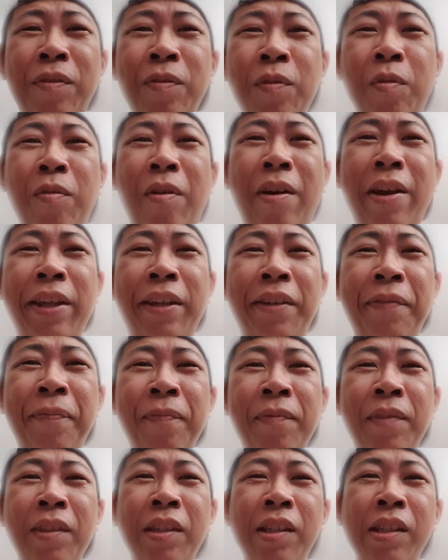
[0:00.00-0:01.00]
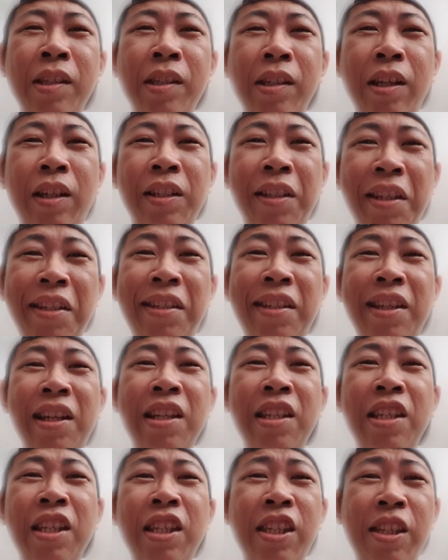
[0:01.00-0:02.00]
quite
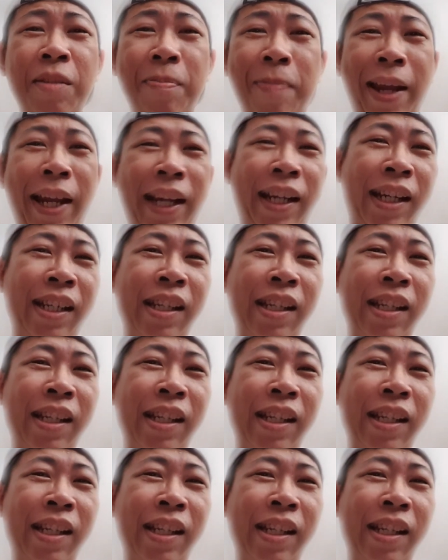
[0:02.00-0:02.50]
decent spec.